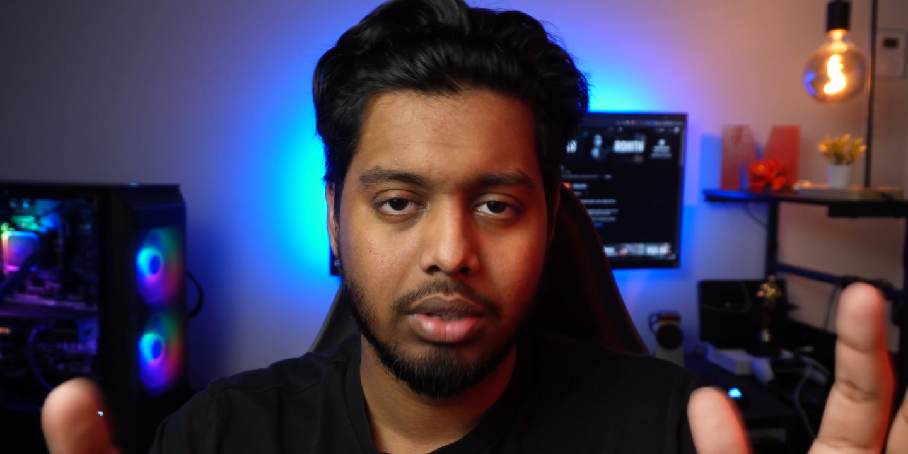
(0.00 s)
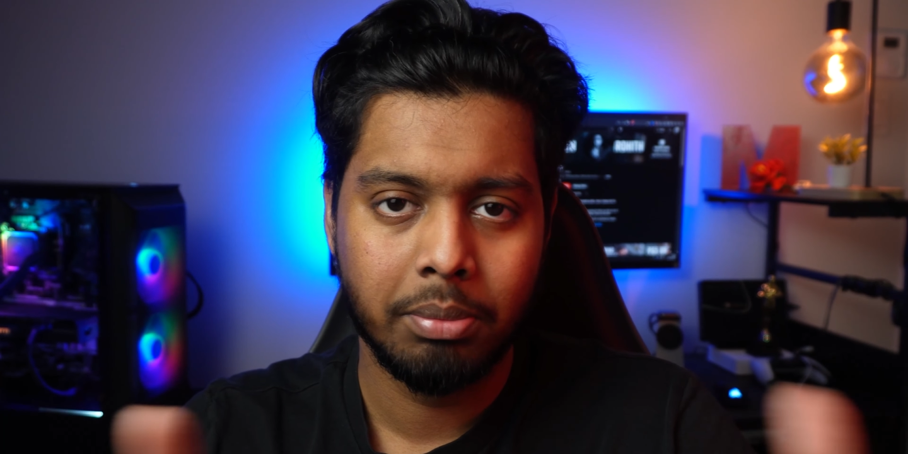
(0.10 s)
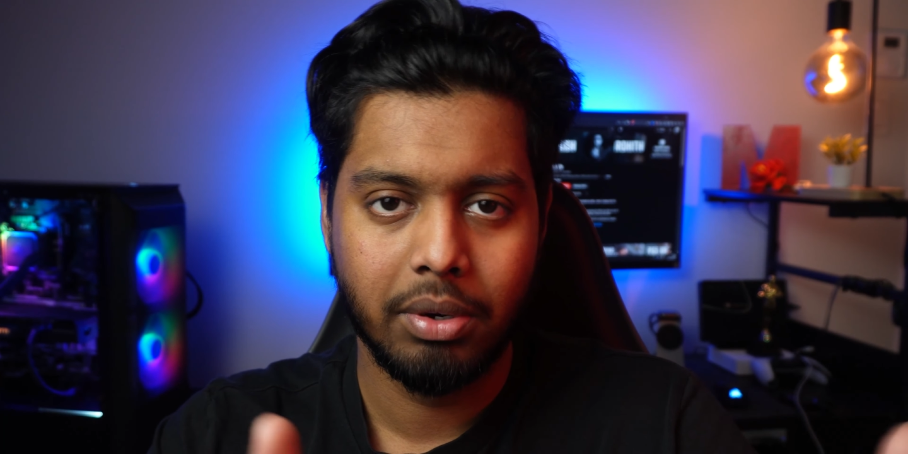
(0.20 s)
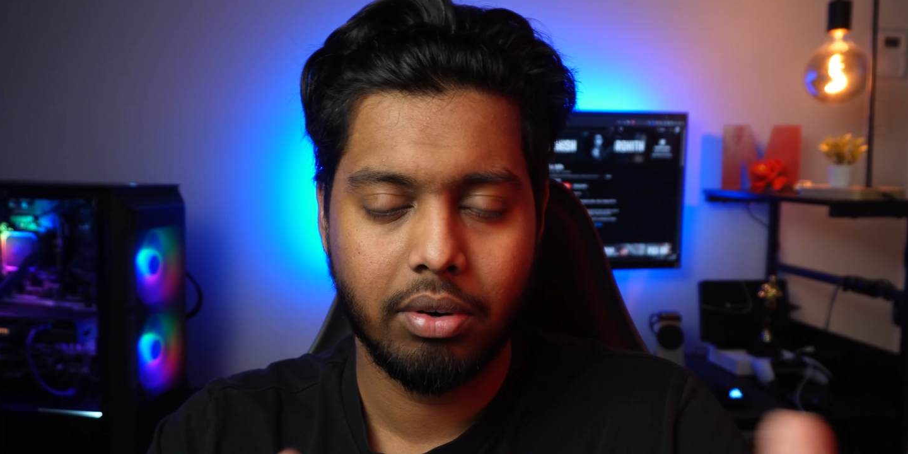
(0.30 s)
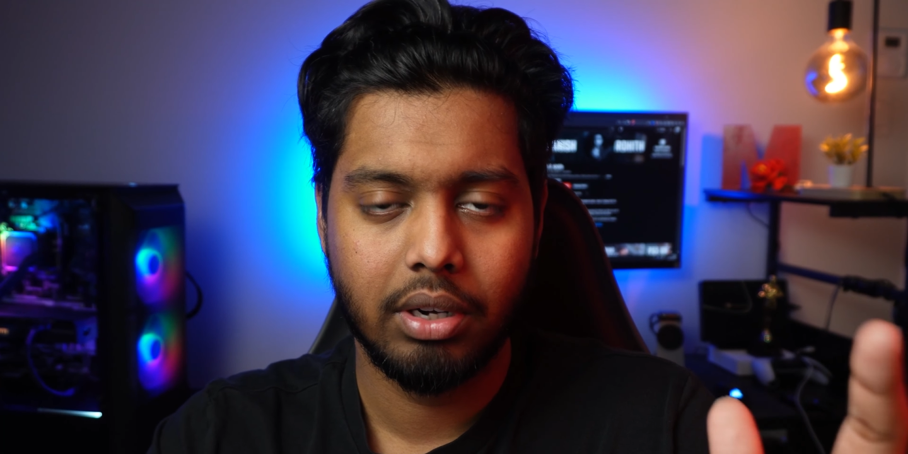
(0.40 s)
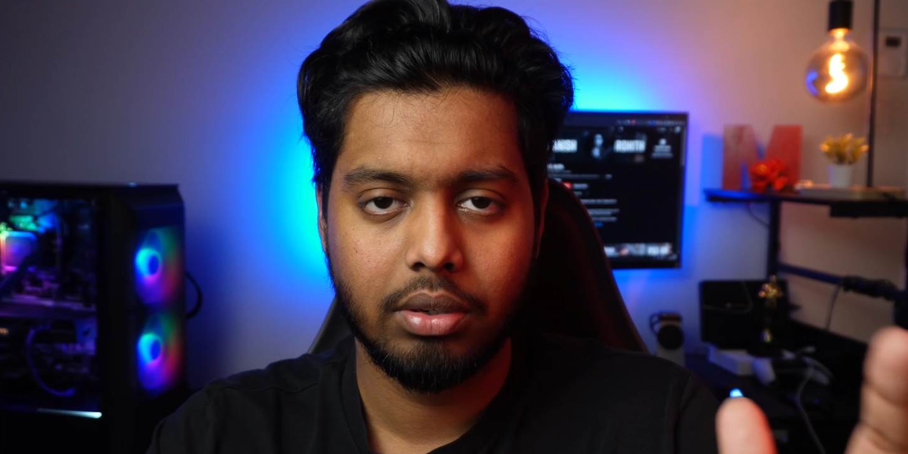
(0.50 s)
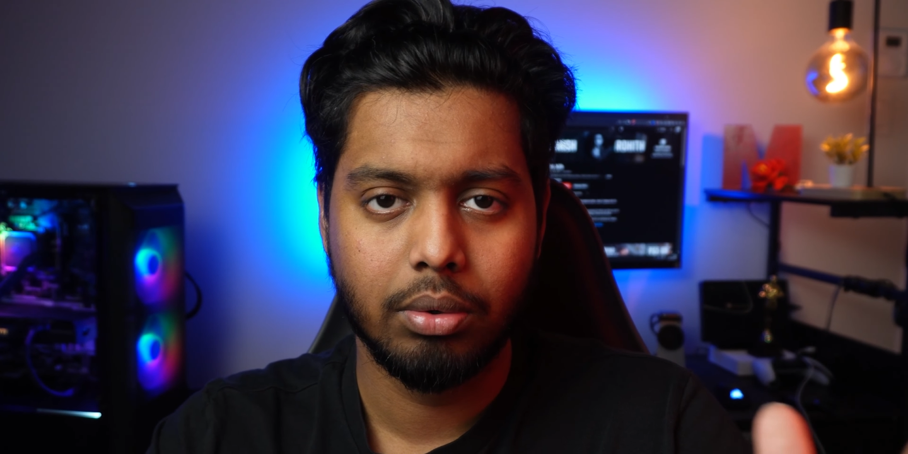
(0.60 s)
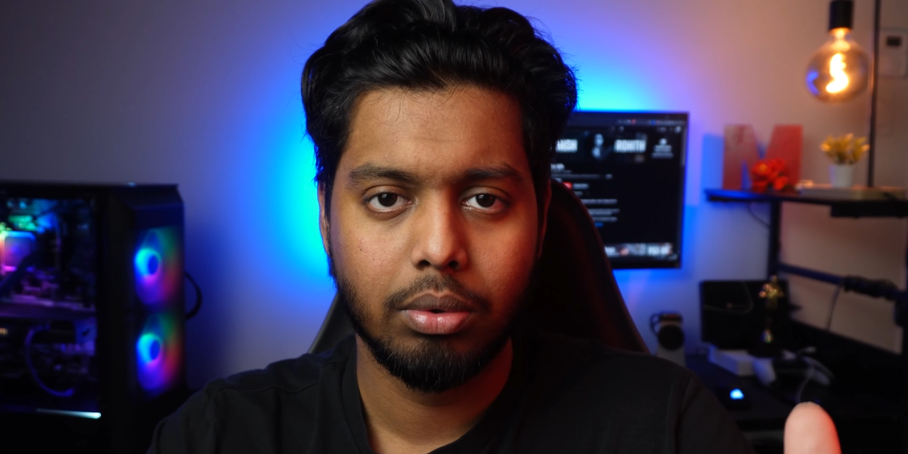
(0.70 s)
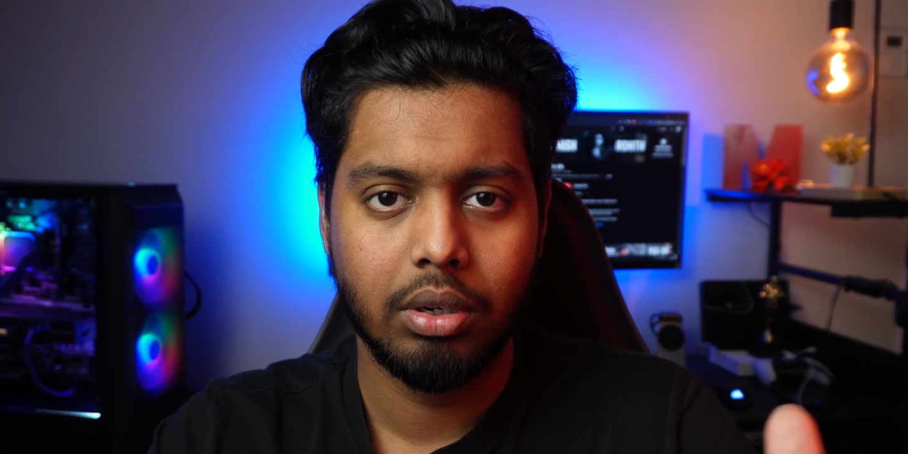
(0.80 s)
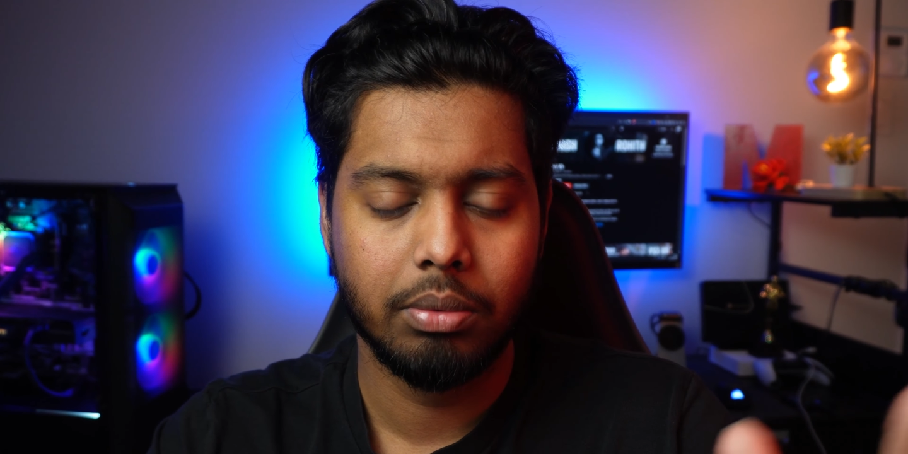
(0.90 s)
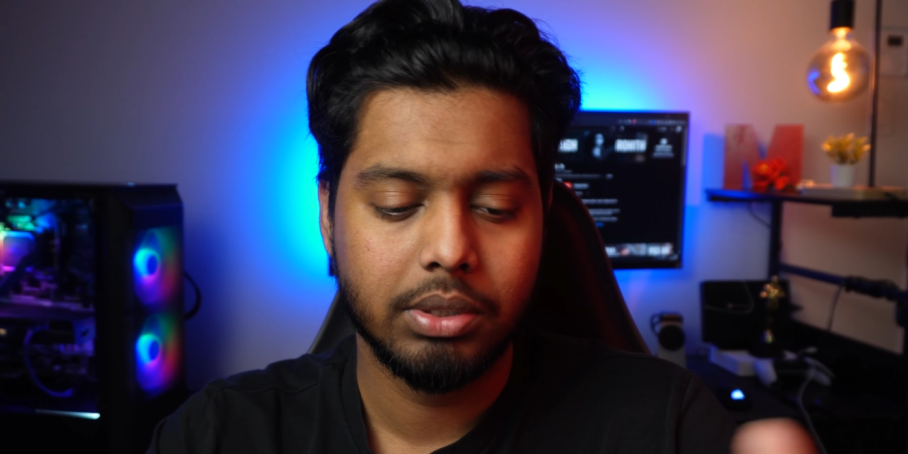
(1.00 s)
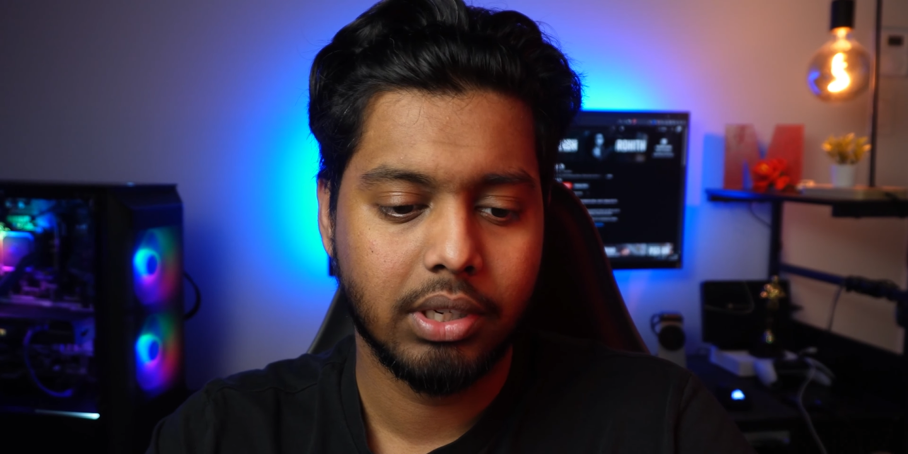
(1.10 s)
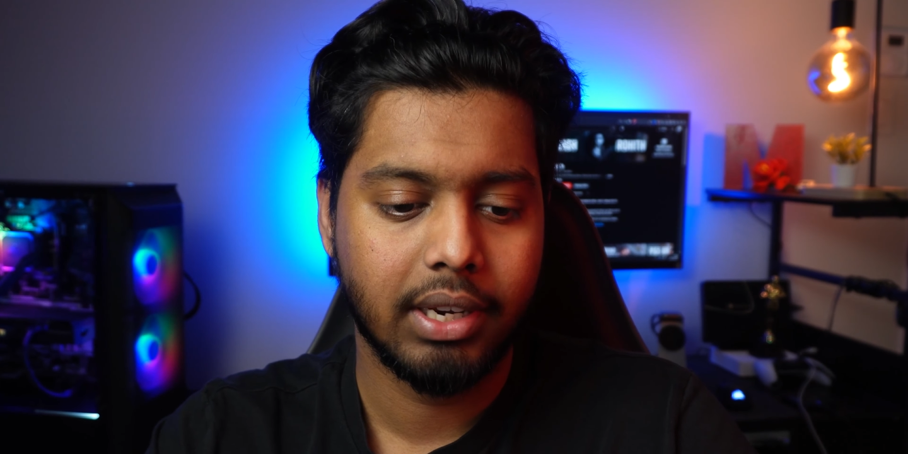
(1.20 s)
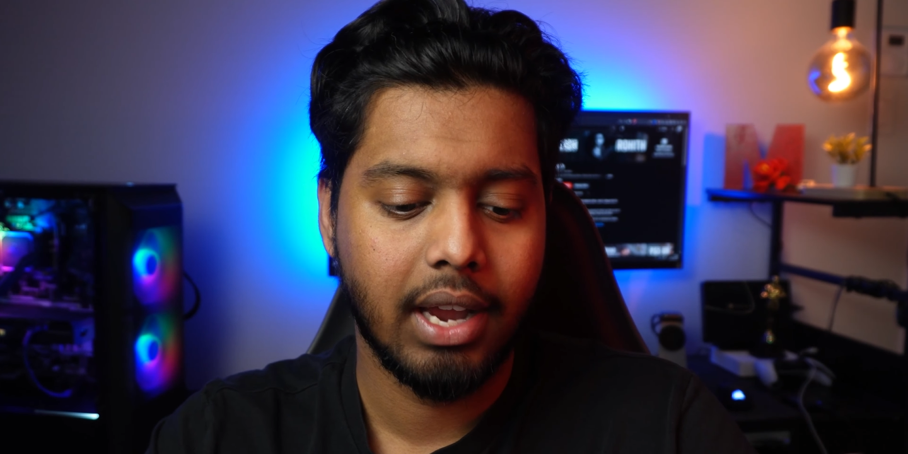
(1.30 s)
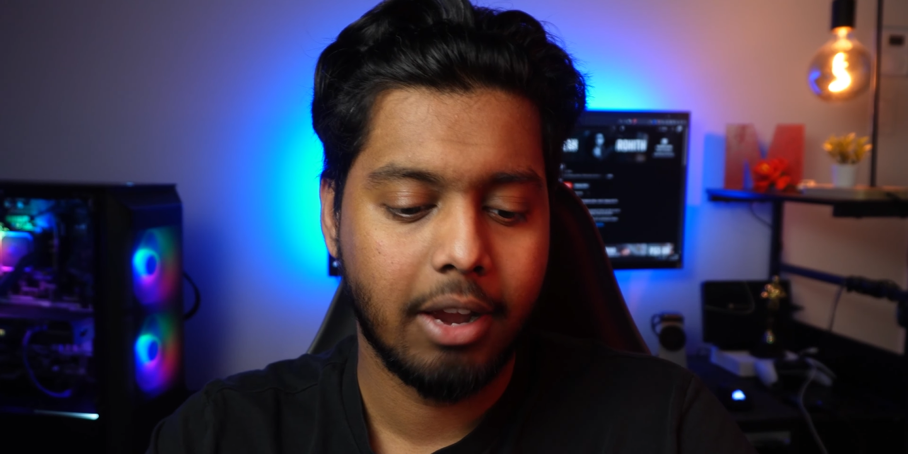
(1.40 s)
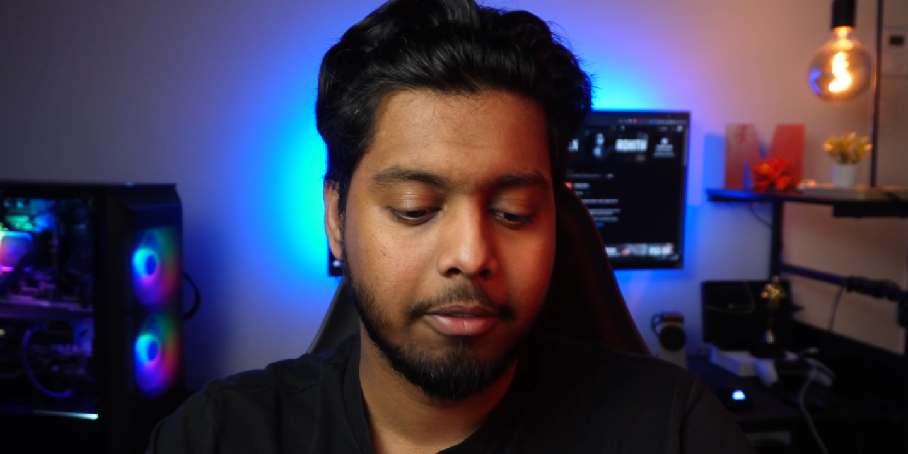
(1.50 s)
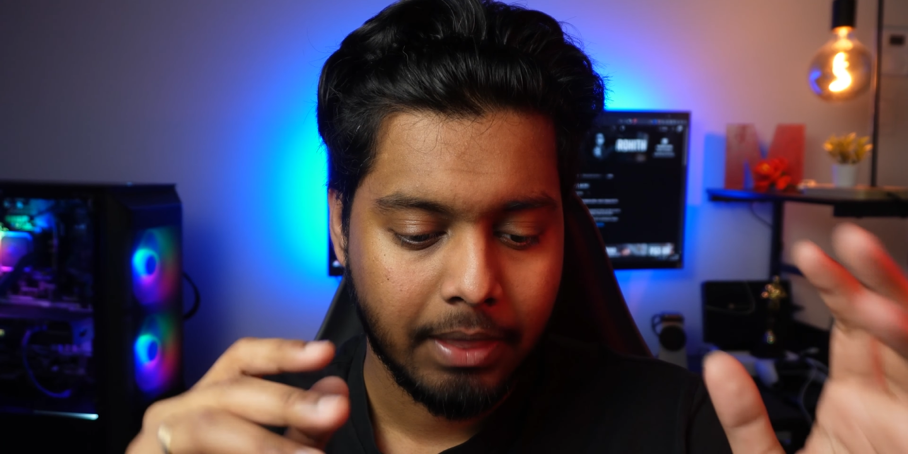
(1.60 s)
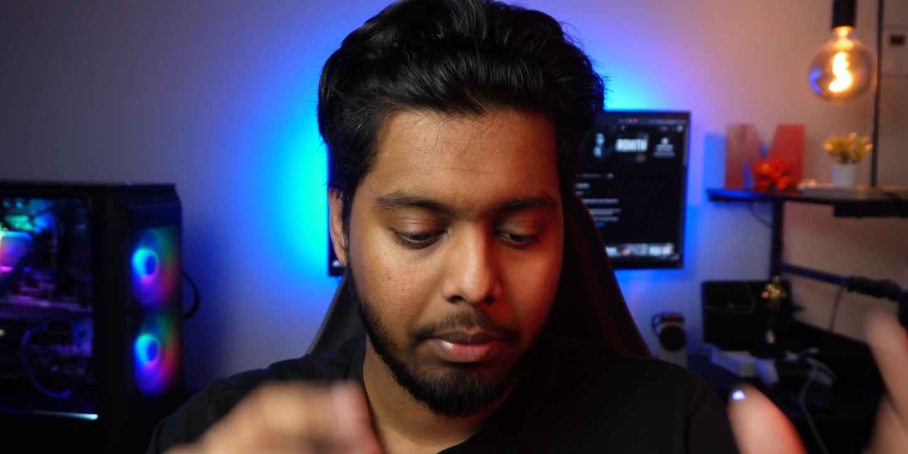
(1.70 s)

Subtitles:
Thermalright cooler which I have.